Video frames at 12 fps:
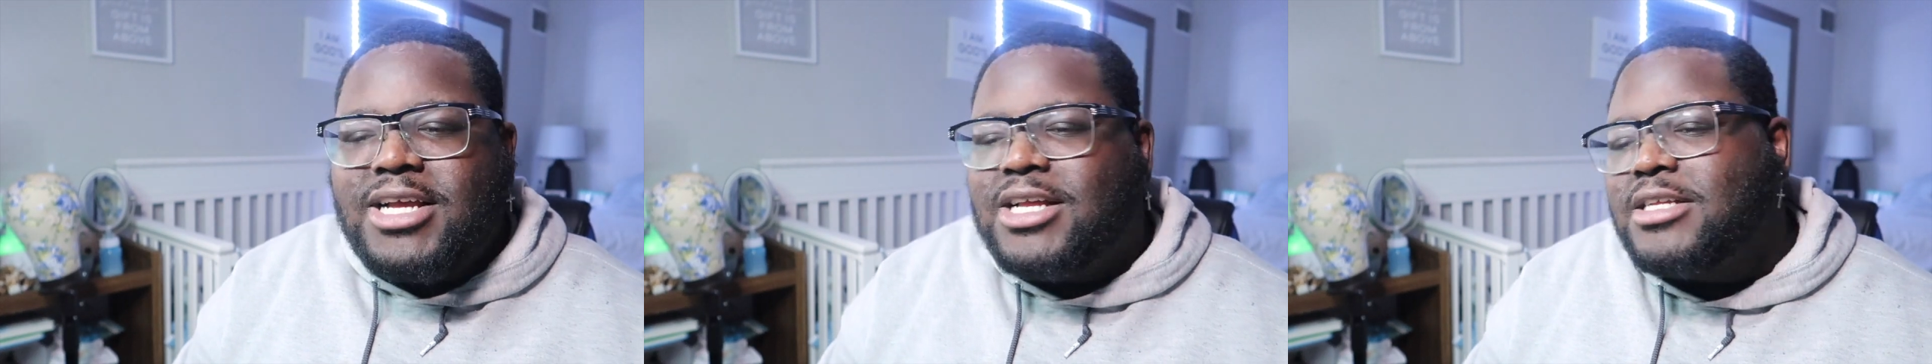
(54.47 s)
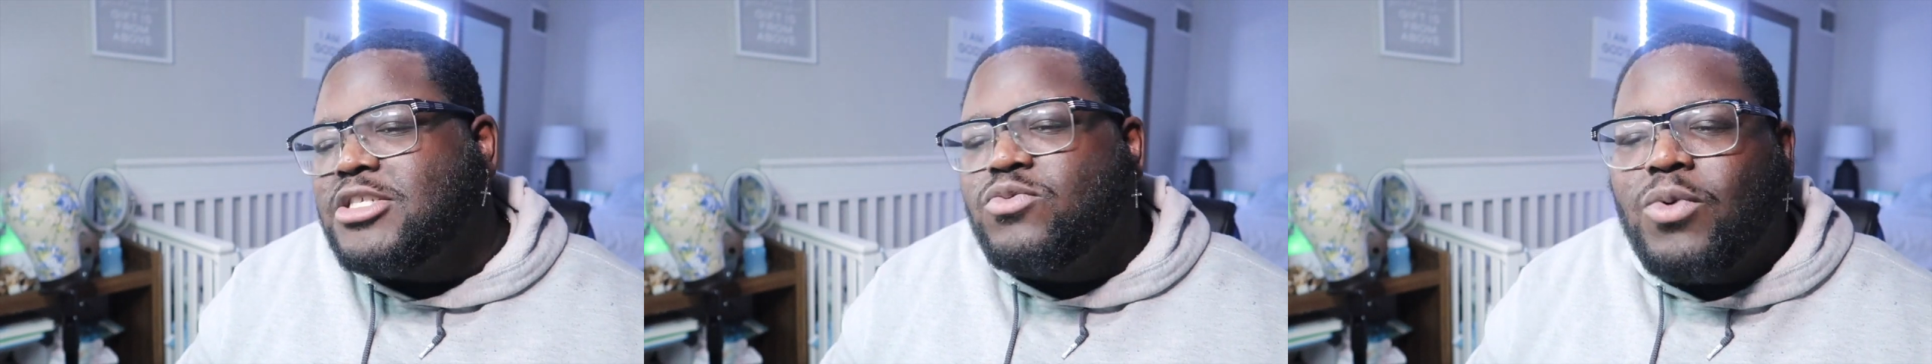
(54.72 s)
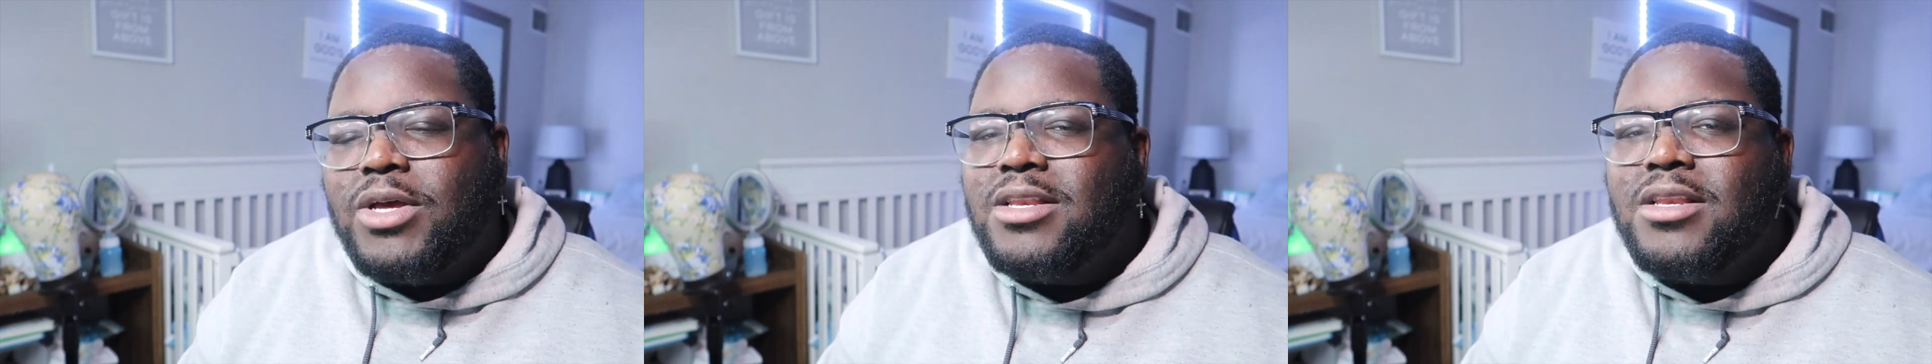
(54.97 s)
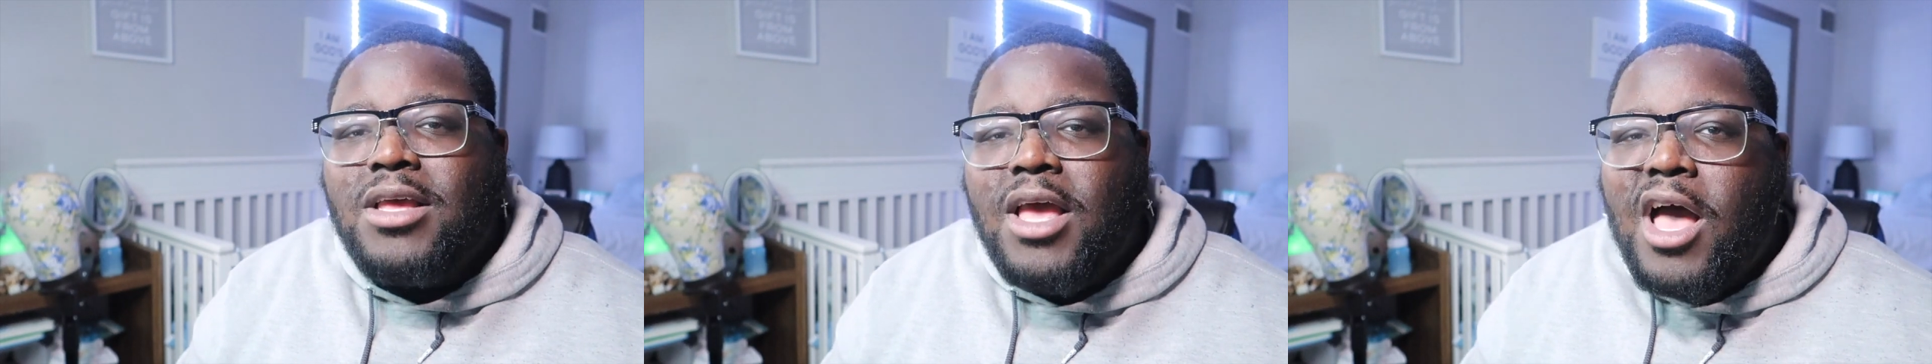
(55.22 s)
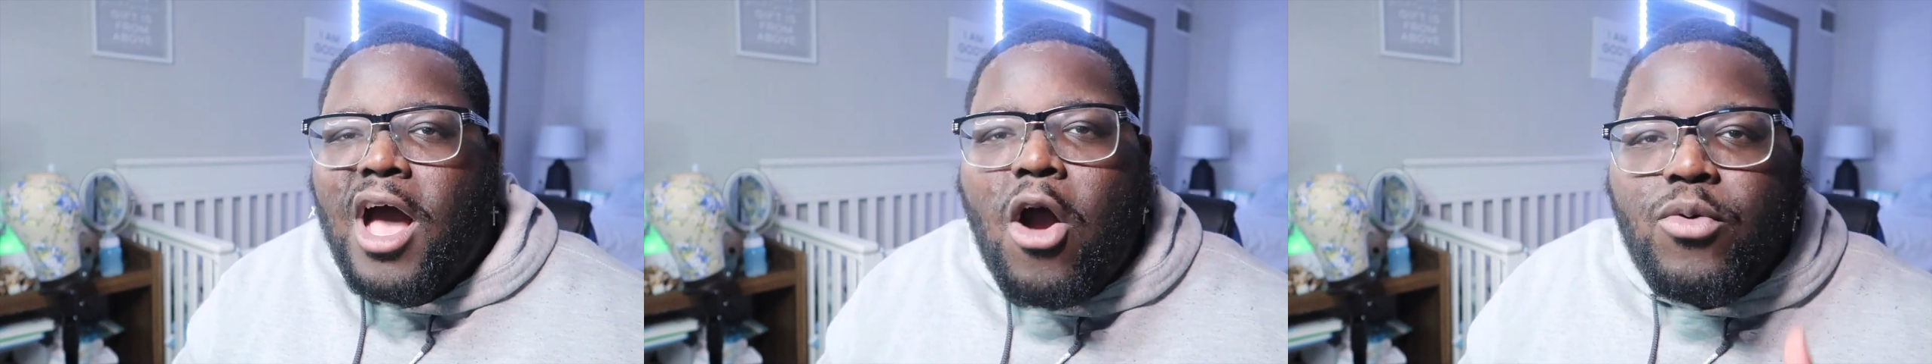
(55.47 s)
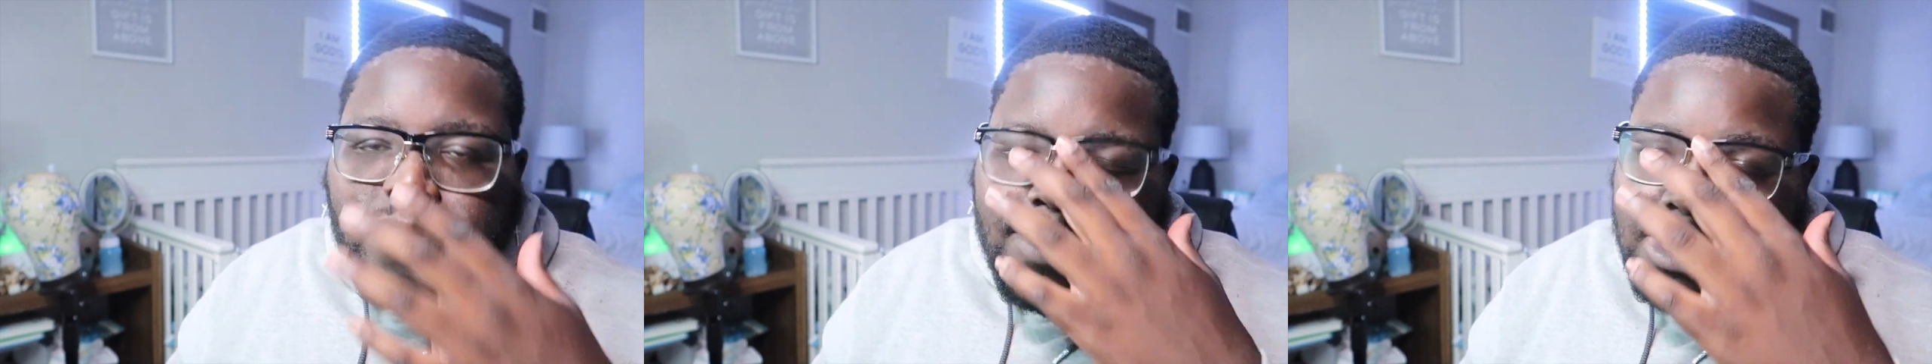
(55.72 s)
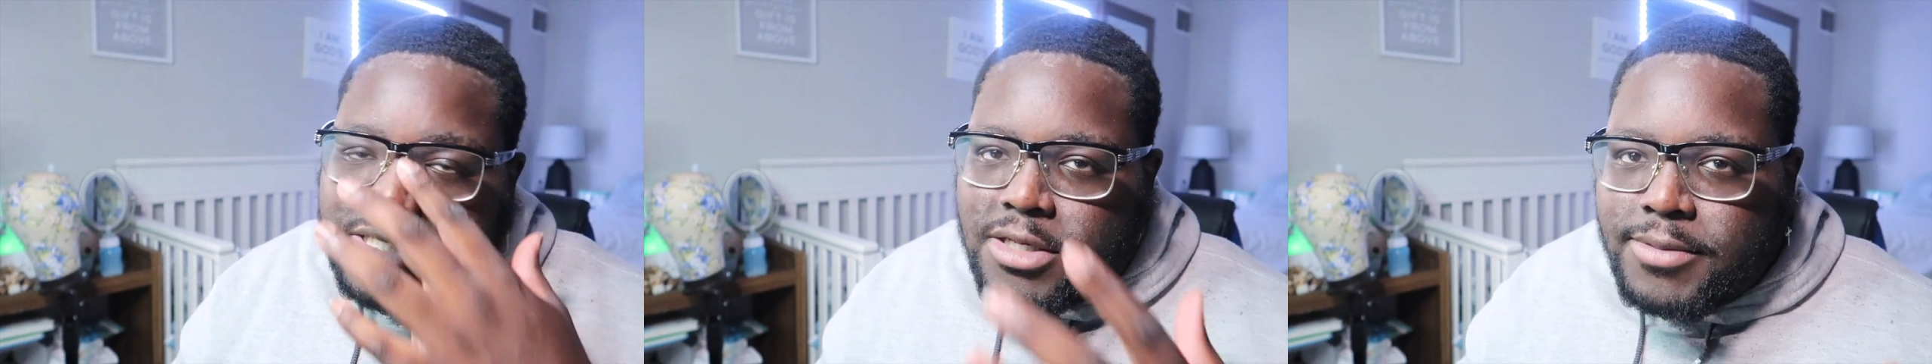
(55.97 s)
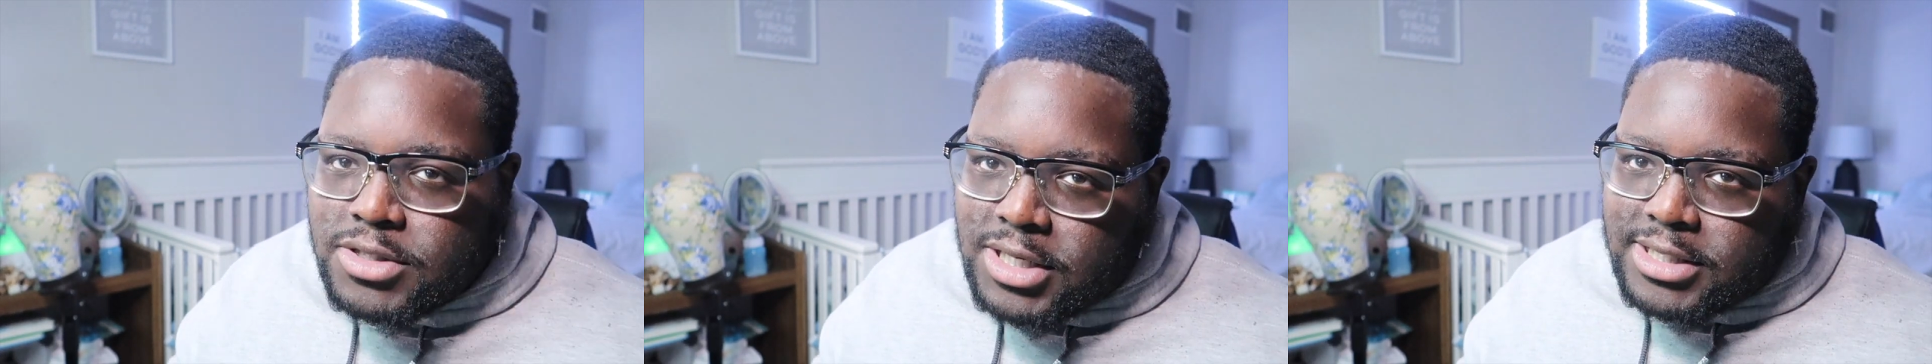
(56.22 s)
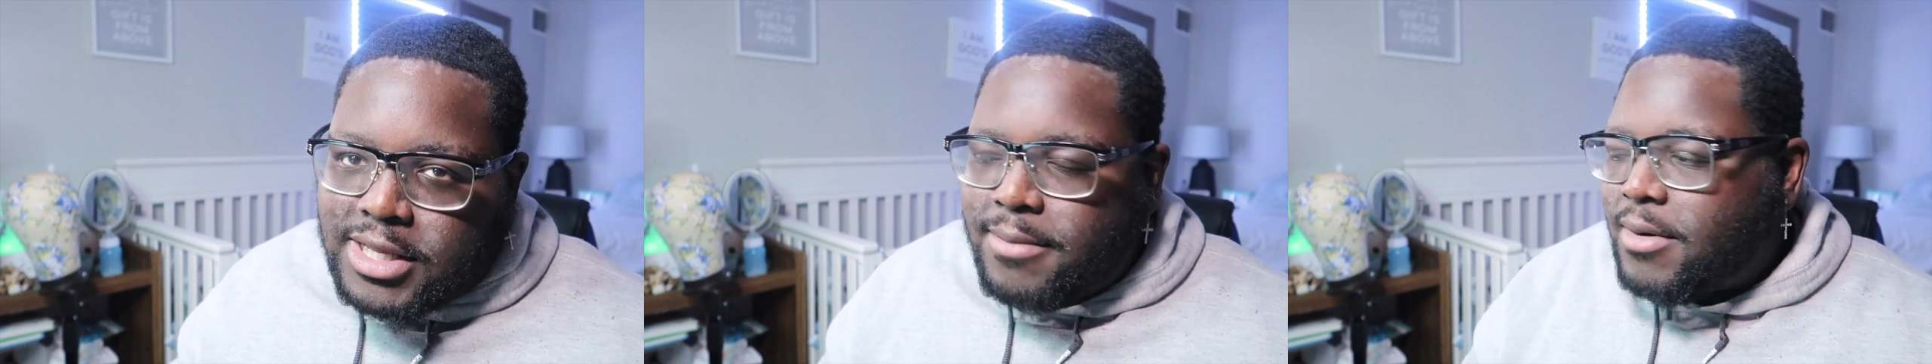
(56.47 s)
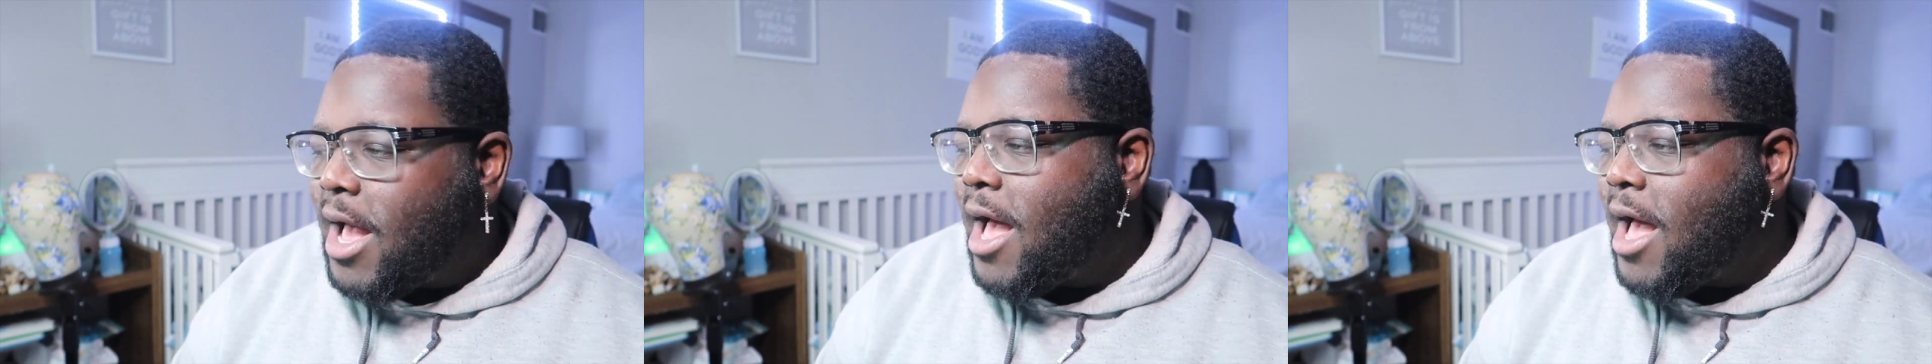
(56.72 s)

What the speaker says: I don't really be listening to music like that, bro.